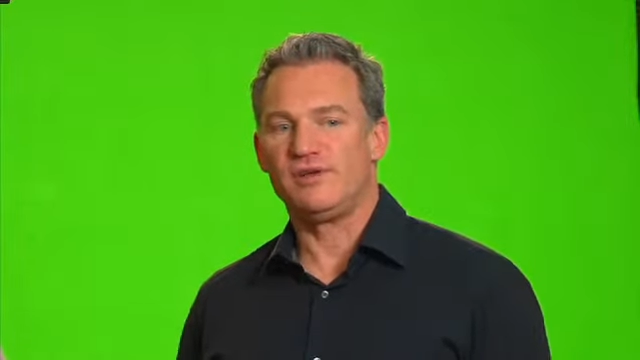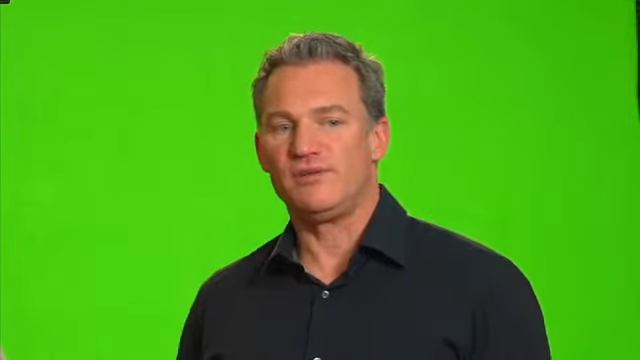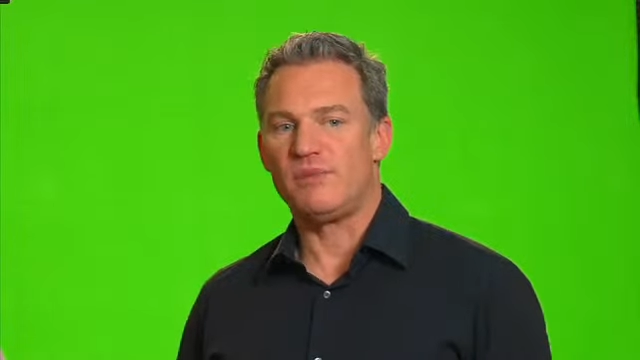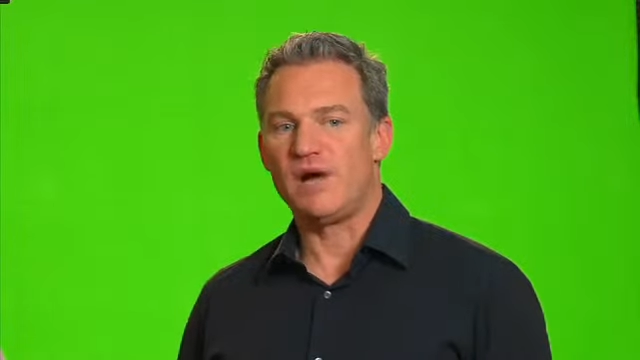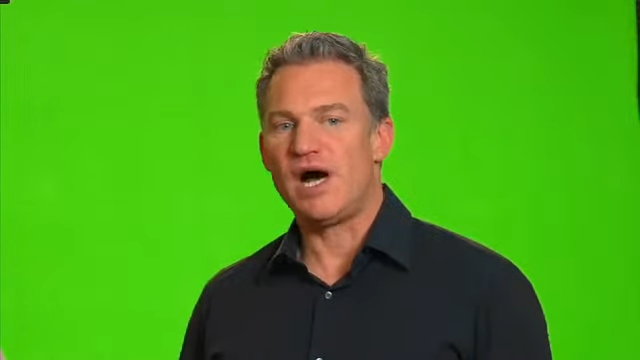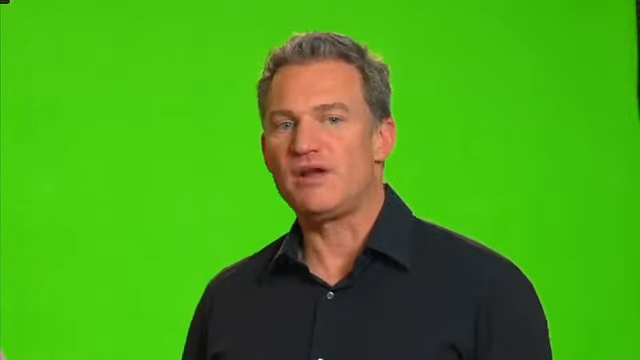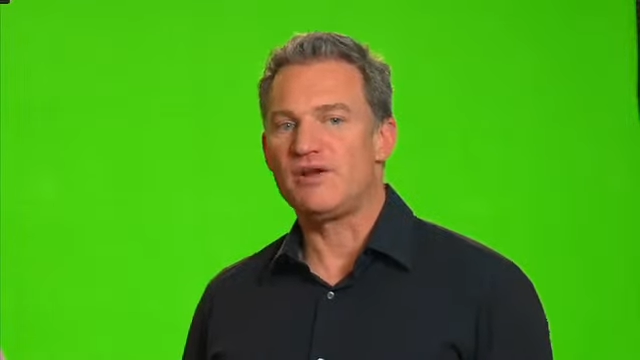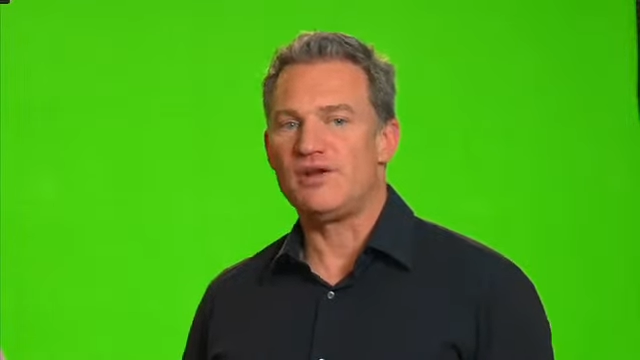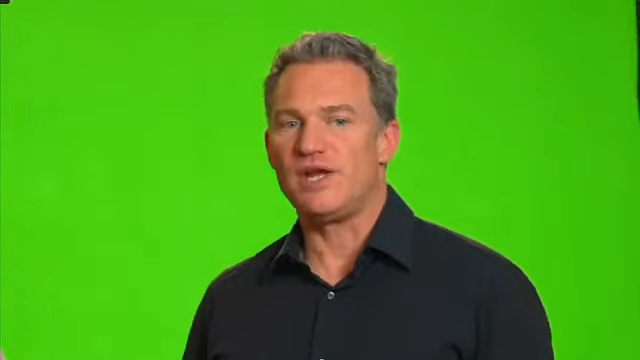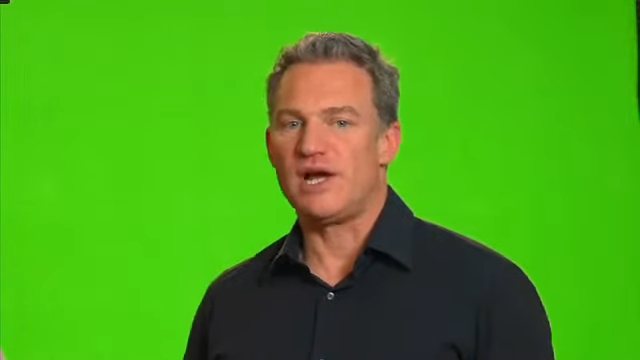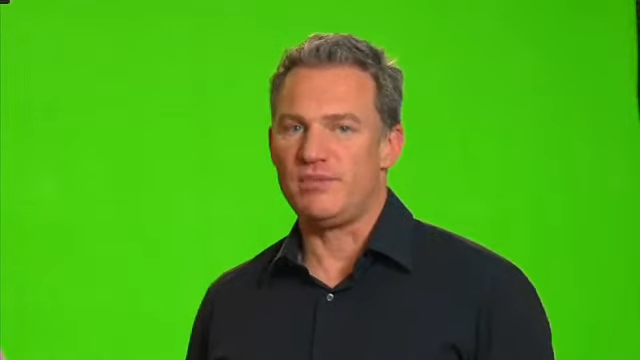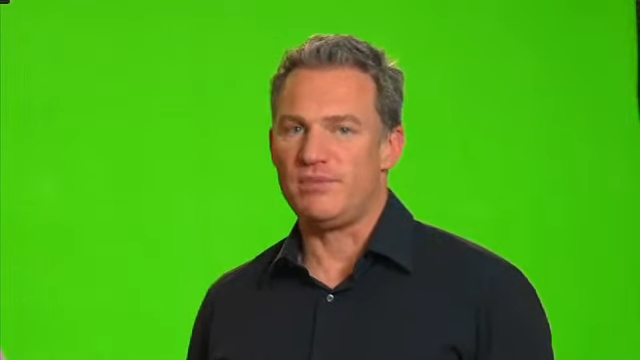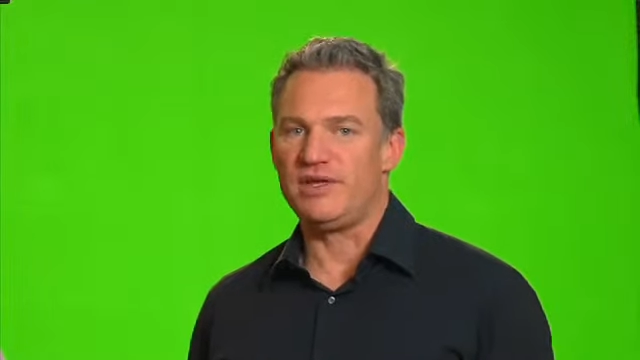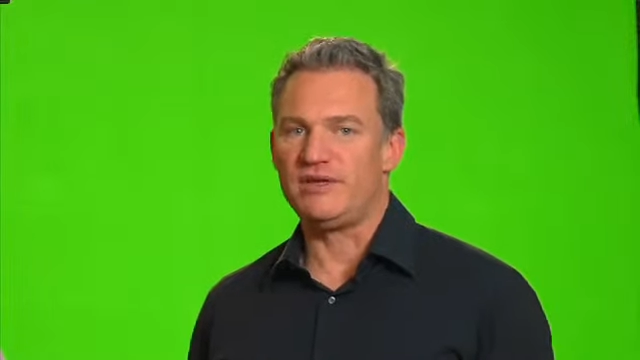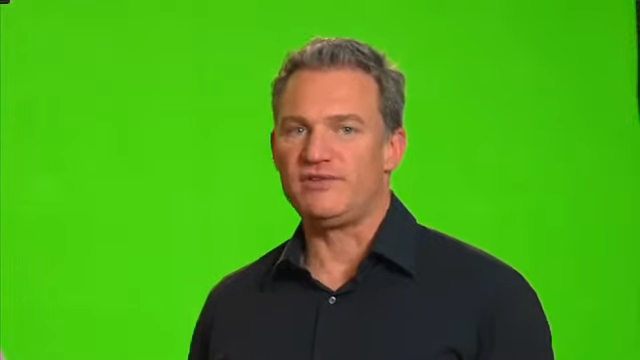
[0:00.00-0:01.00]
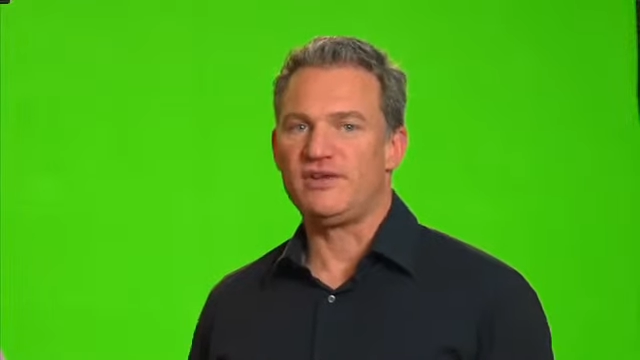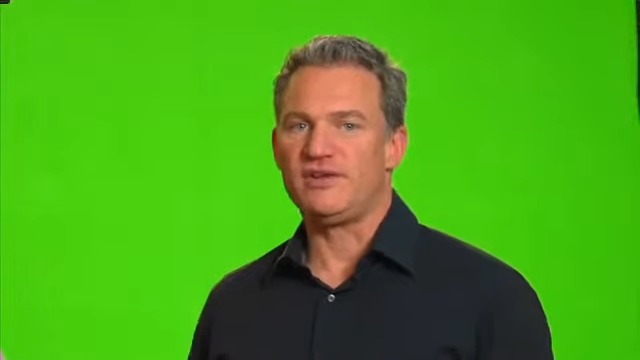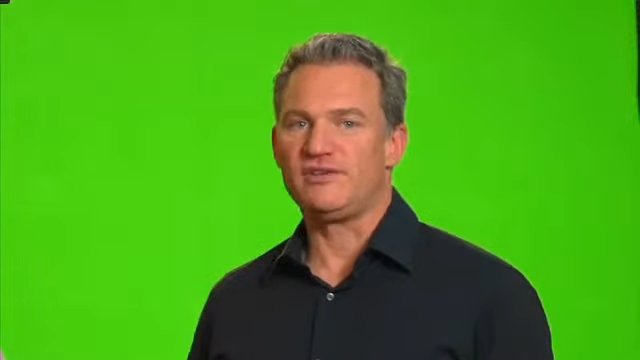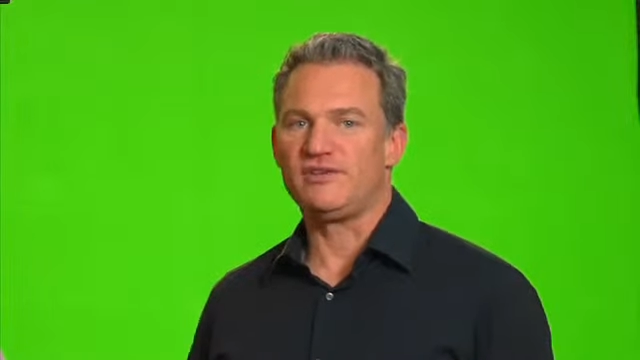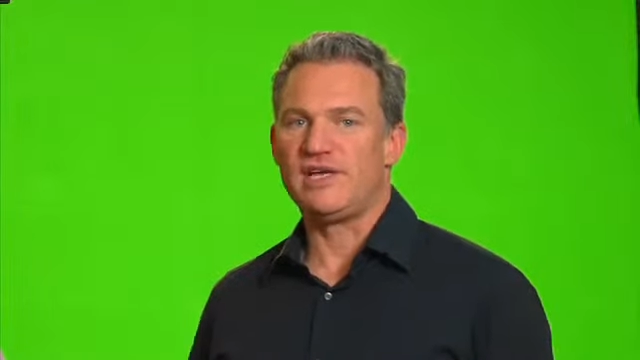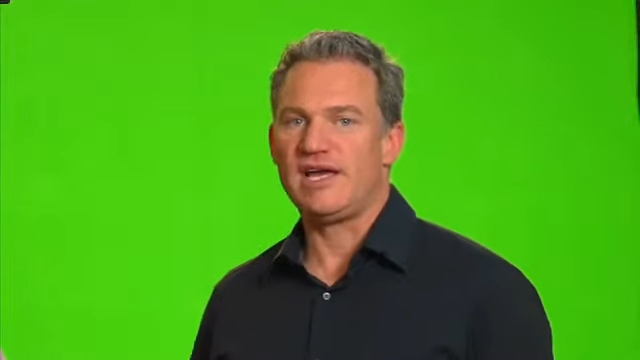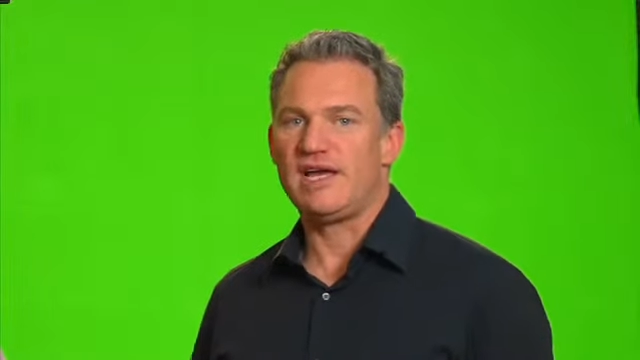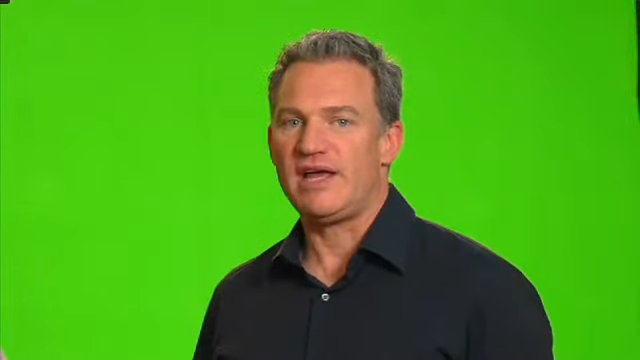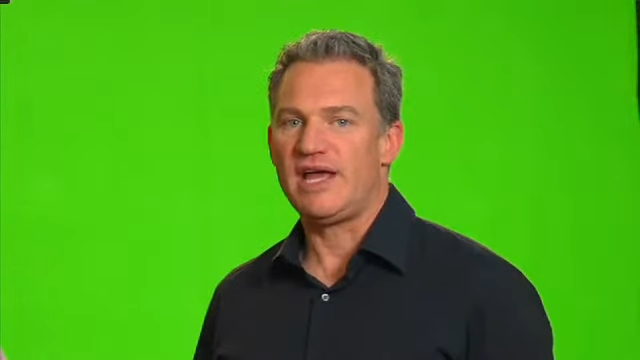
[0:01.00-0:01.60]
modeled our business out of